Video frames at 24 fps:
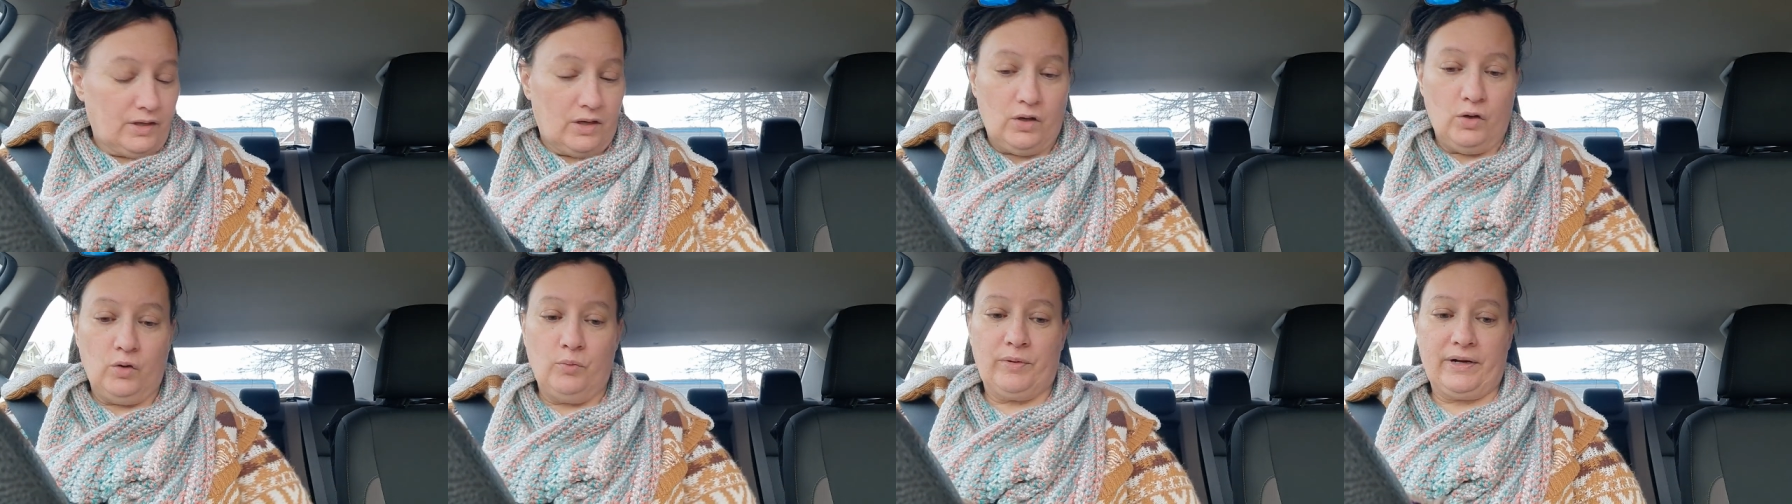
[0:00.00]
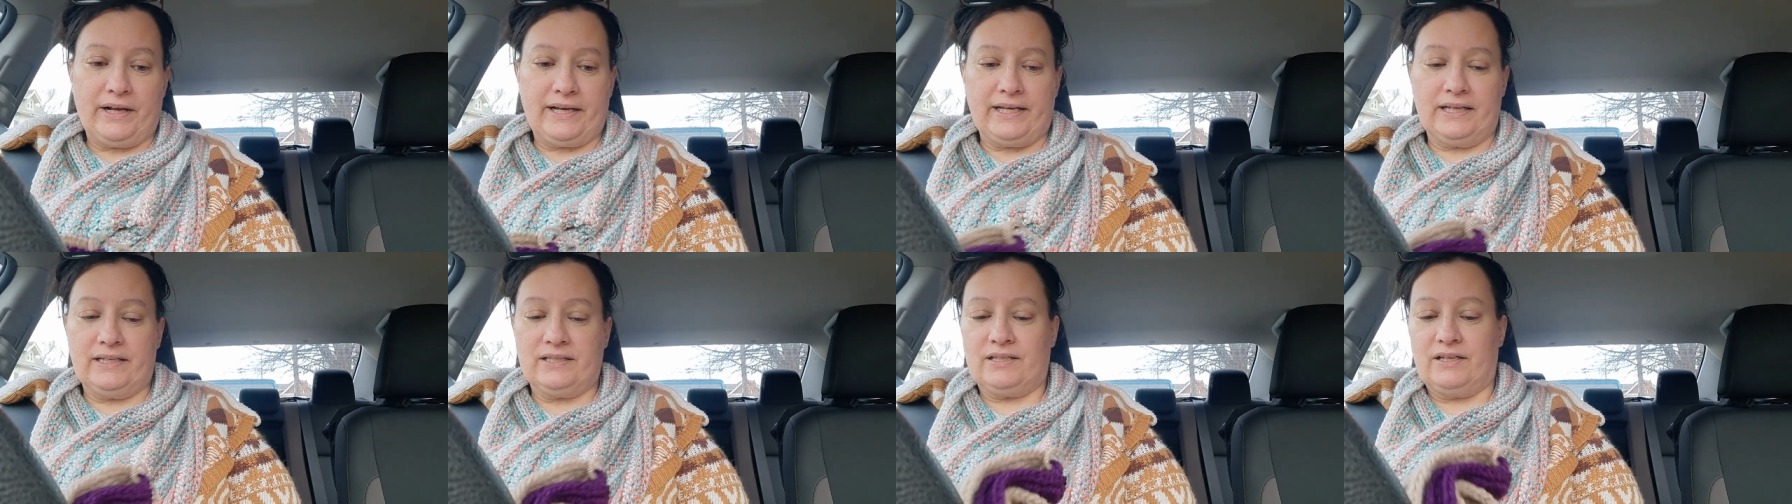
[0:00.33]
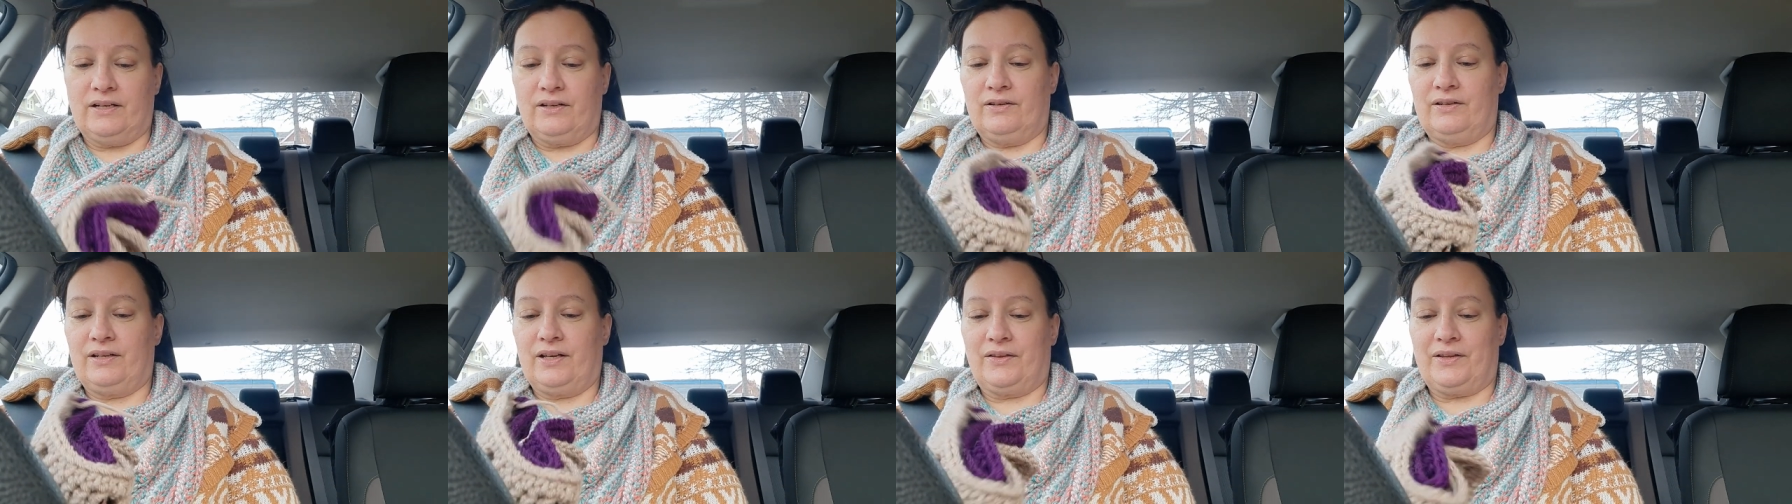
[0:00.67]
Ooh, but I can tell
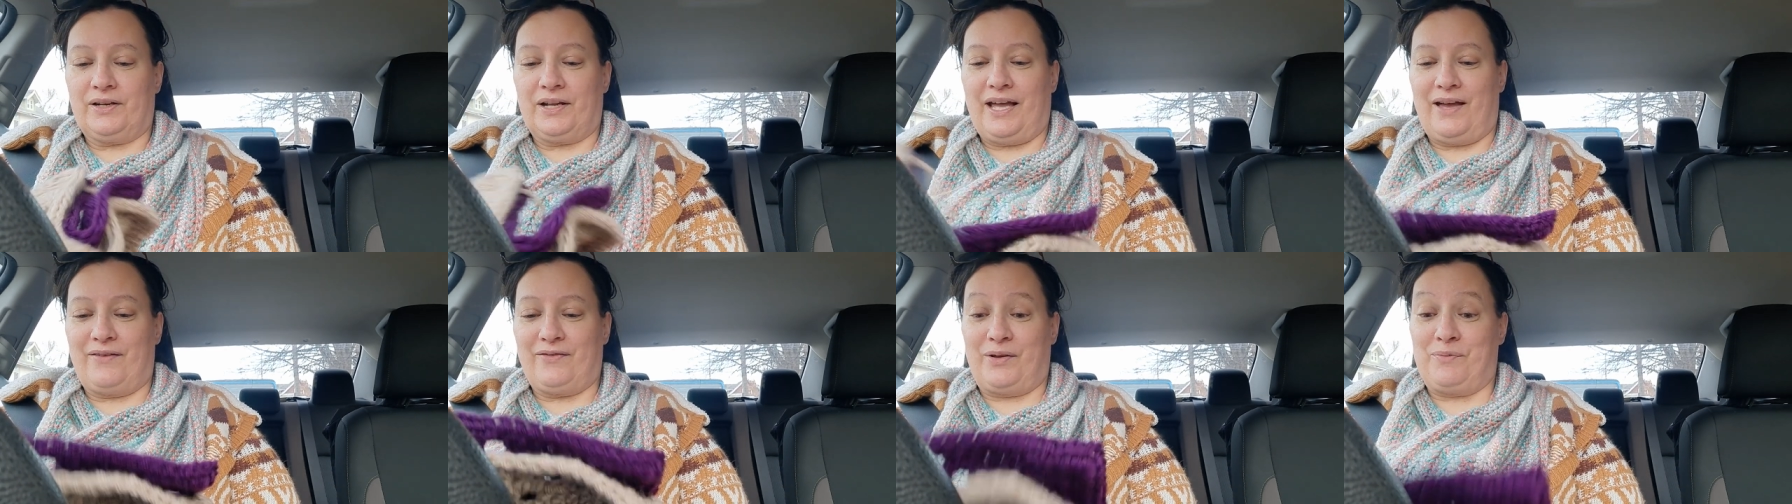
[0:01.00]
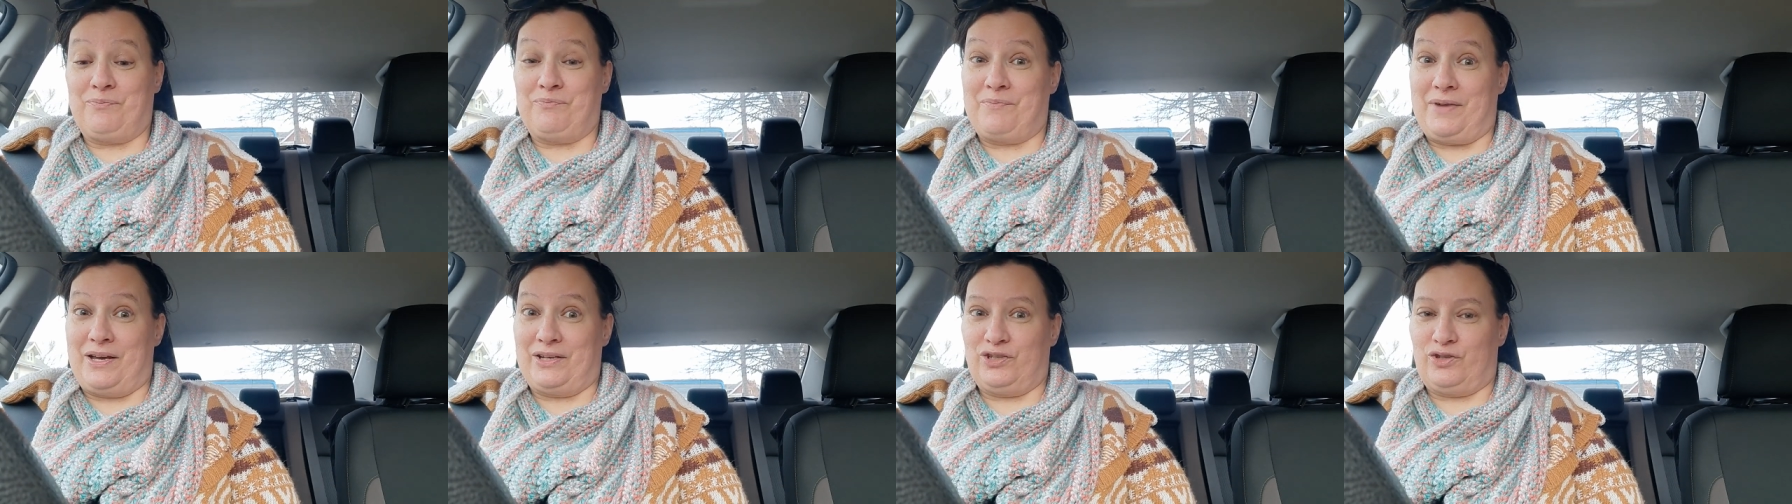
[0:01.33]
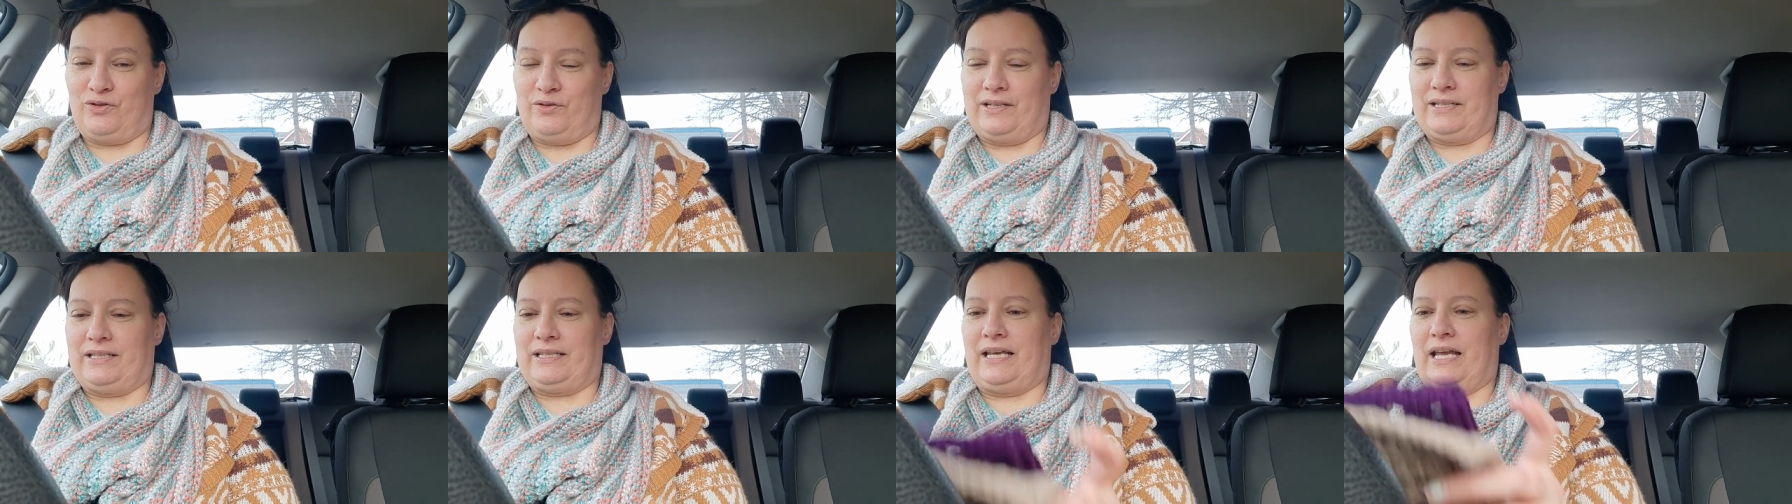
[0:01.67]
you now that I have a
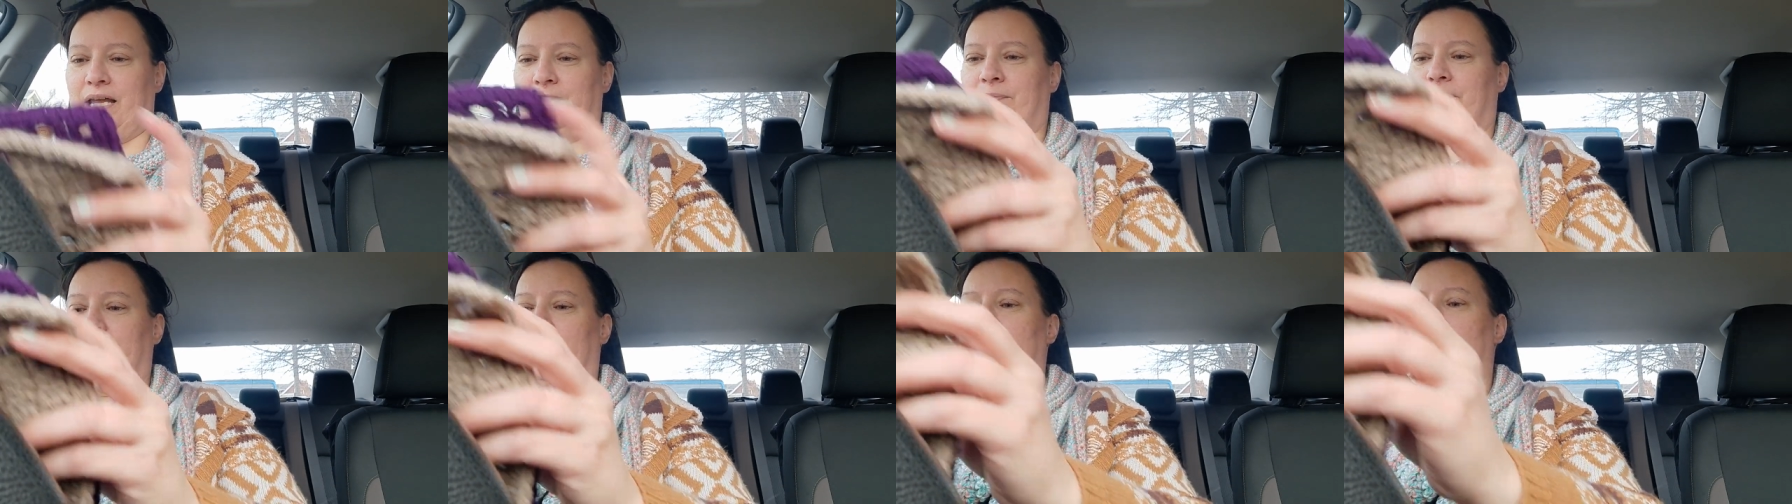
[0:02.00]
measuring tape